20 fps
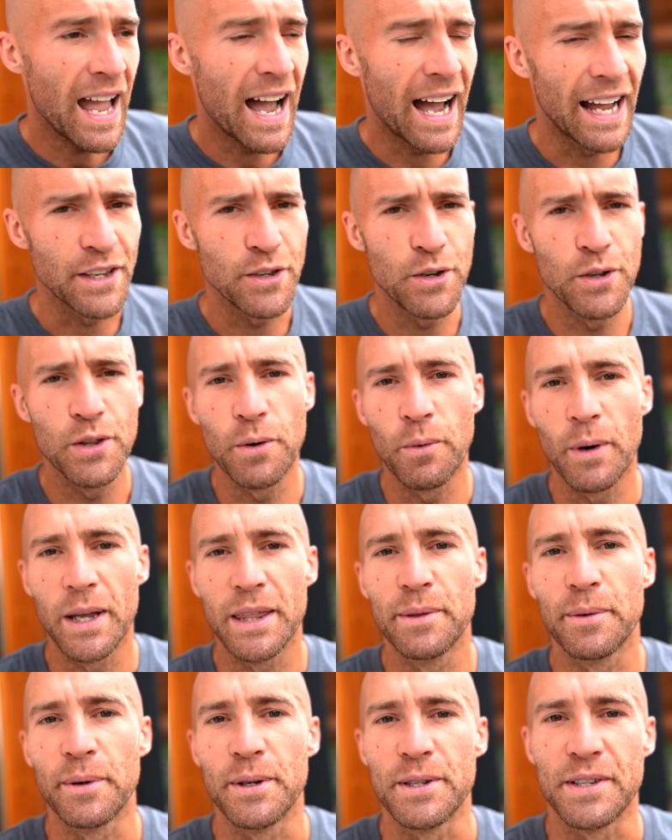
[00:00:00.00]
I knew the
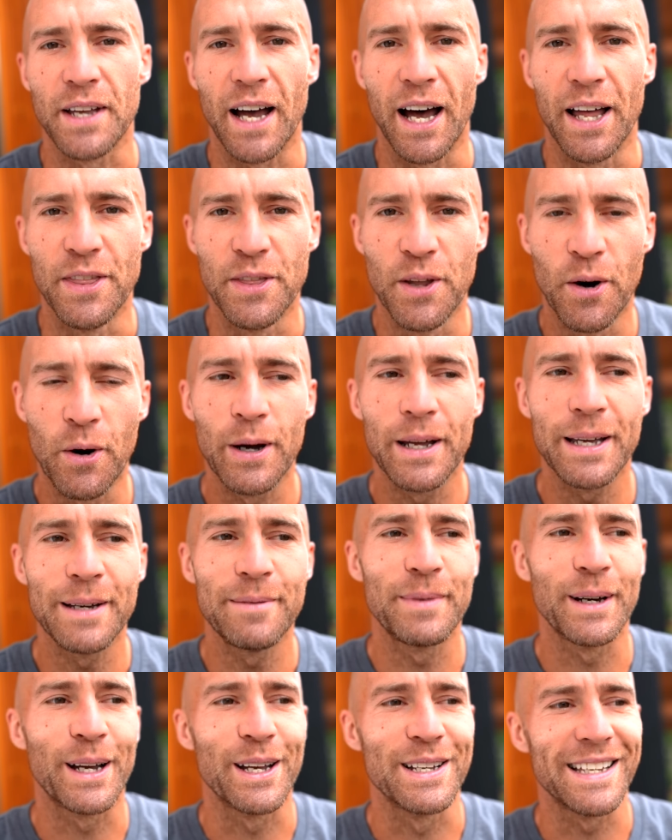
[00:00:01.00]
wind was annoying
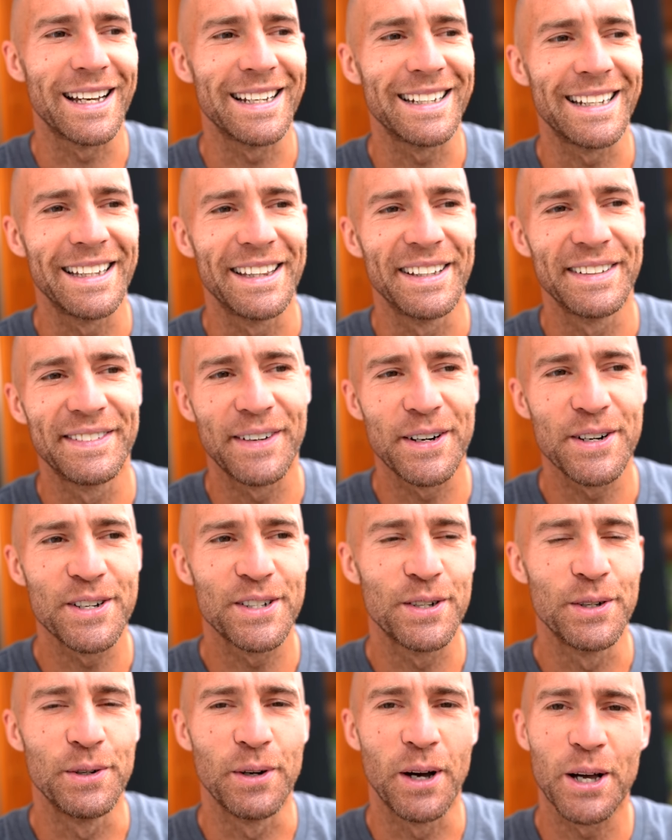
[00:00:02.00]
because I did the first
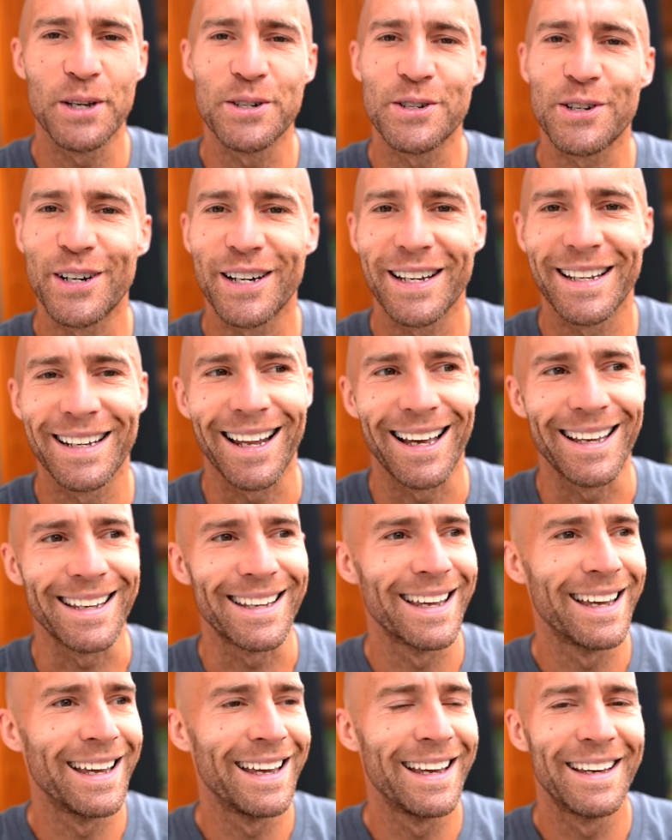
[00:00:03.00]
200 in
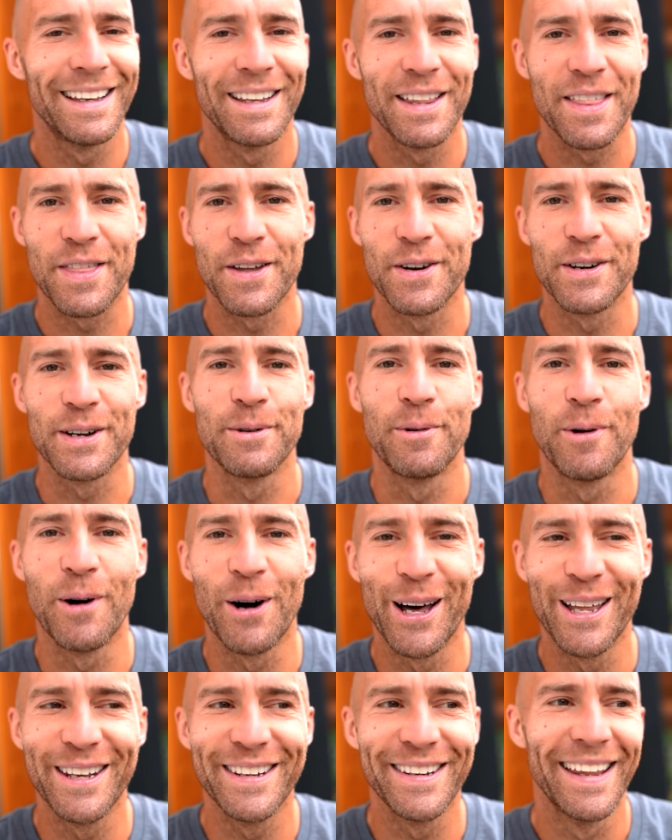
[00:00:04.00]
like
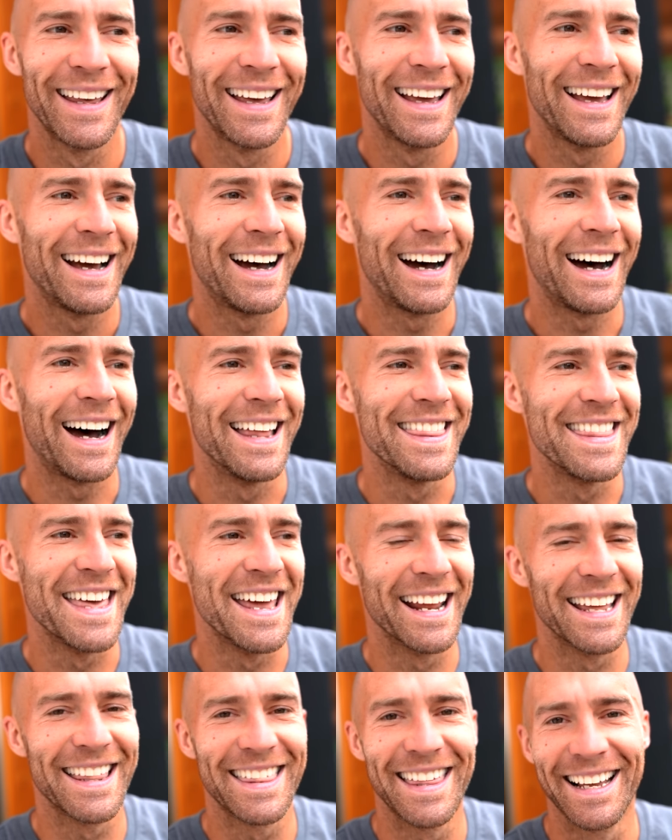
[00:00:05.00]
31, and then
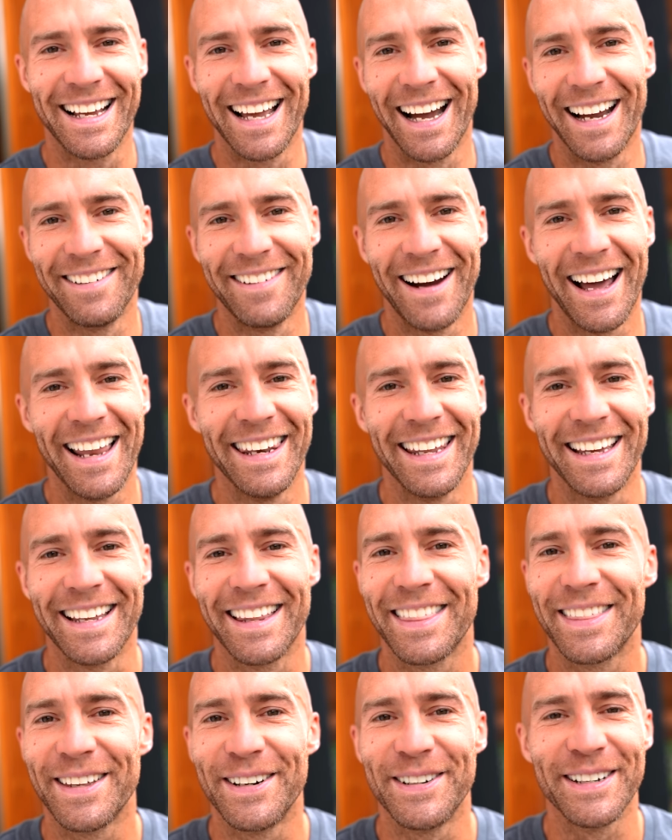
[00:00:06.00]
I think I ran like
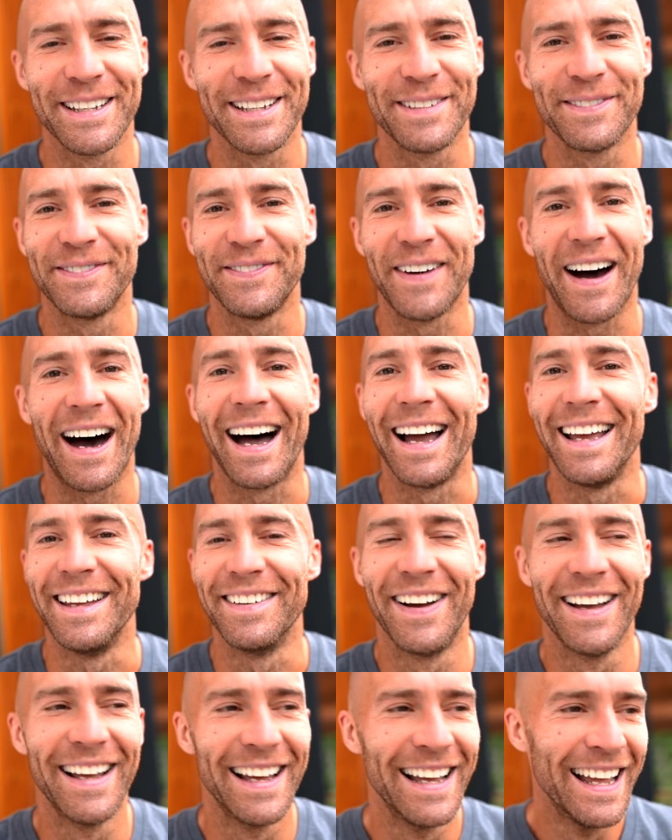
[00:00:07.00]
35.
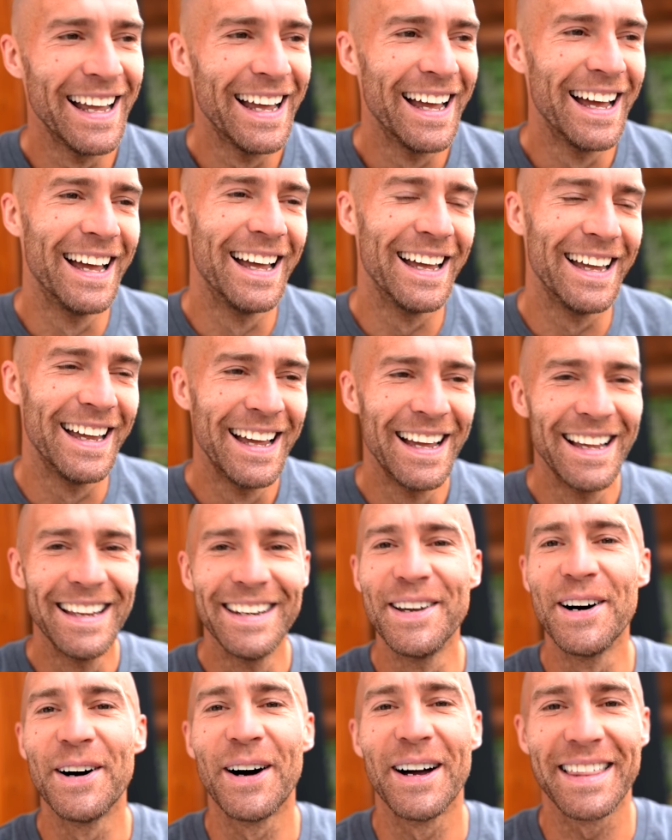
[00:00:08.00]

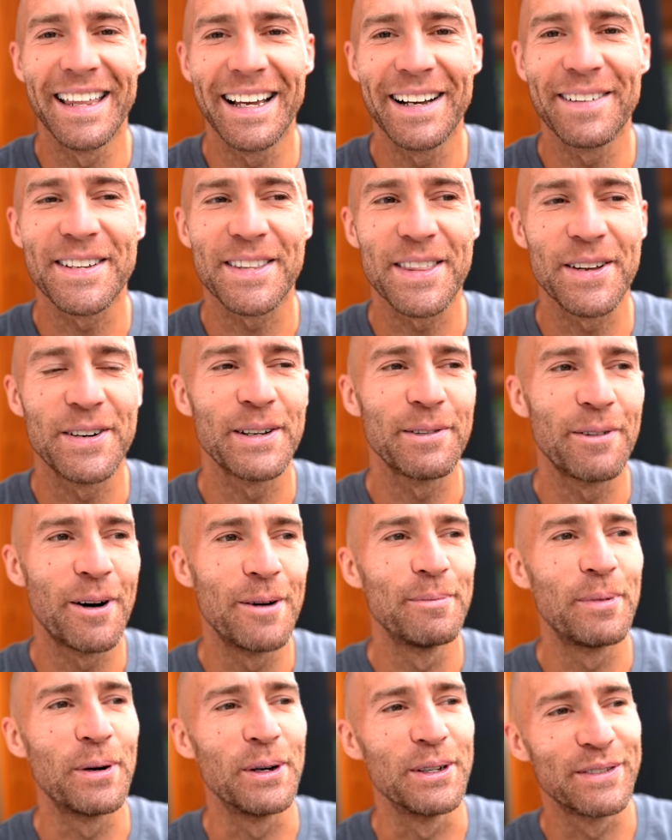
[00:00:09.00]
No, I think it was
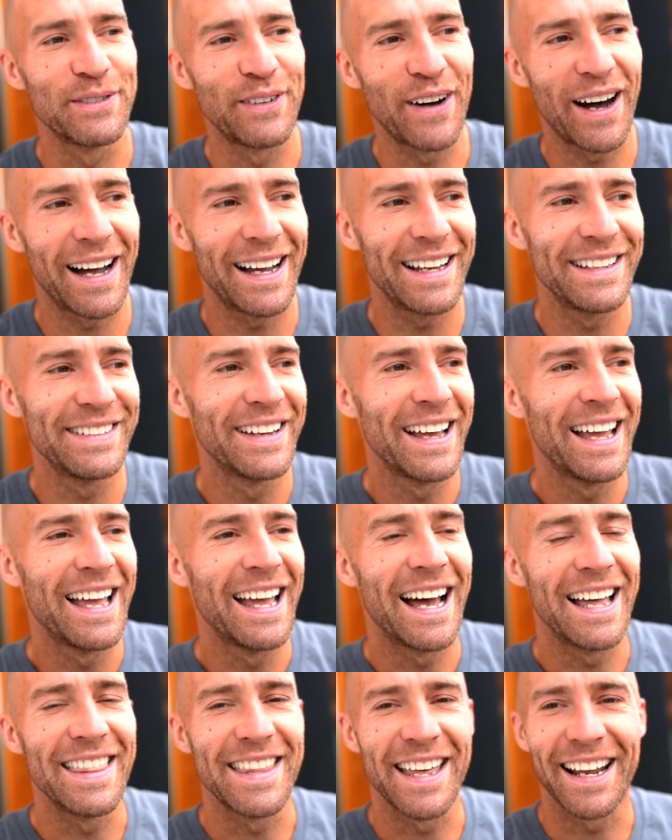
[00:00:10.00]
31.5,
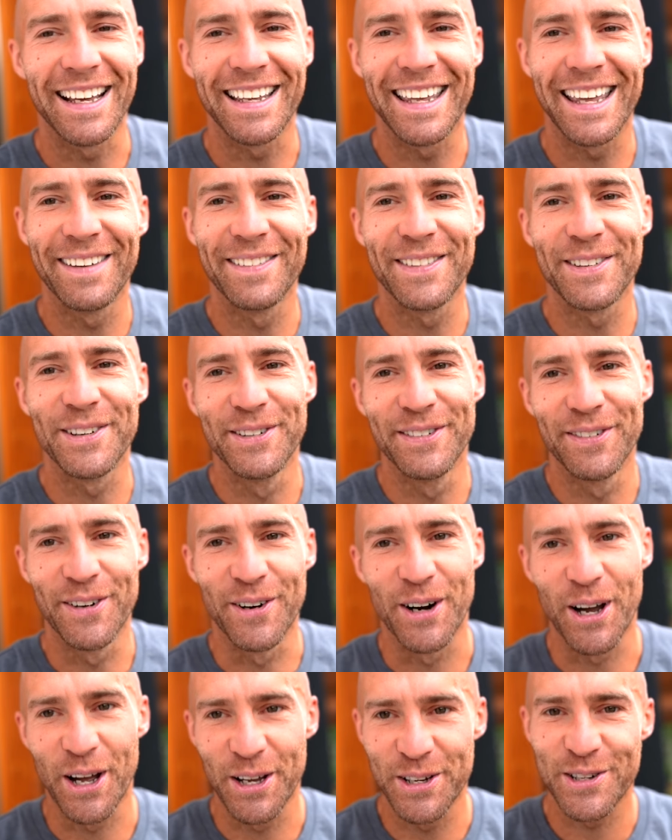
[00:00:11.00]
and then I came through
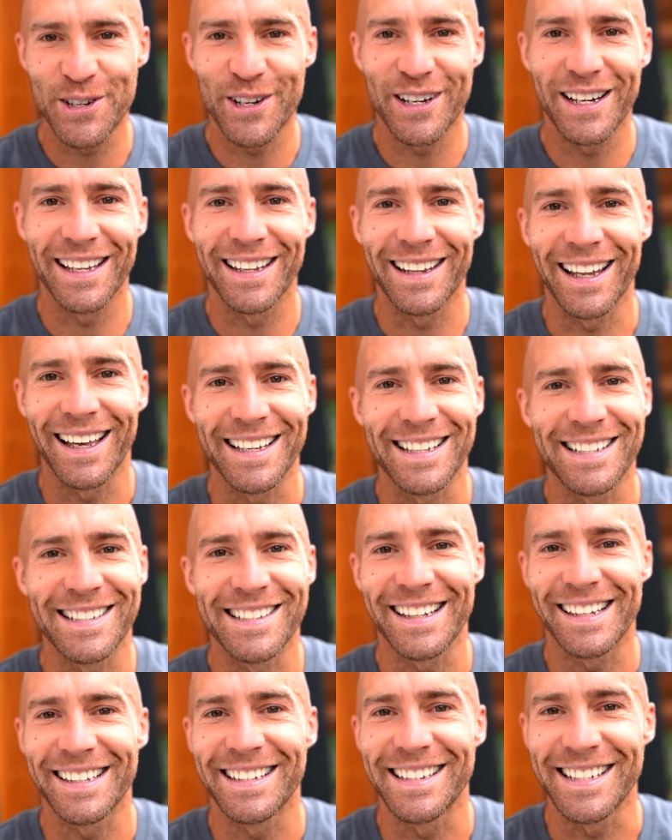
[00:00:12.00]
400 in like
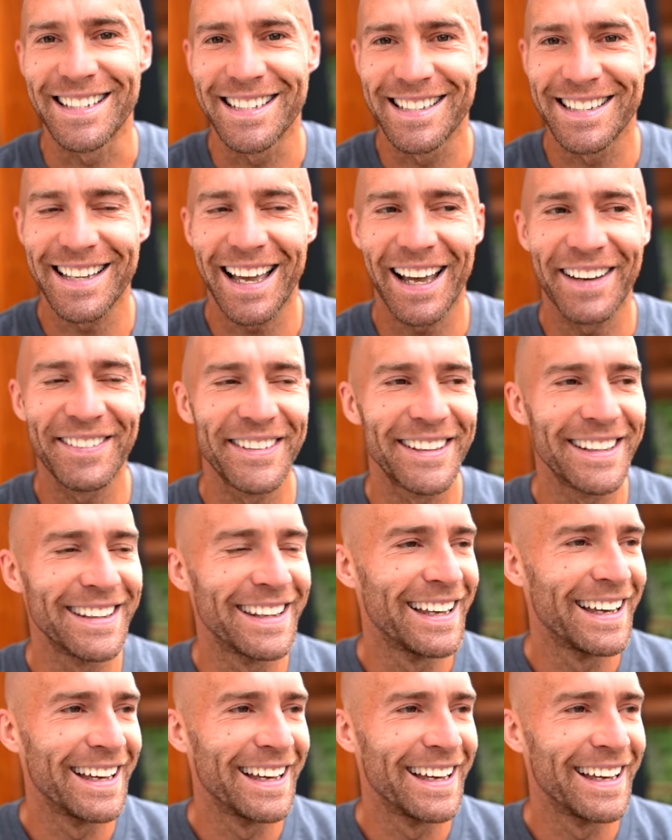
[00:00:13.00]
67.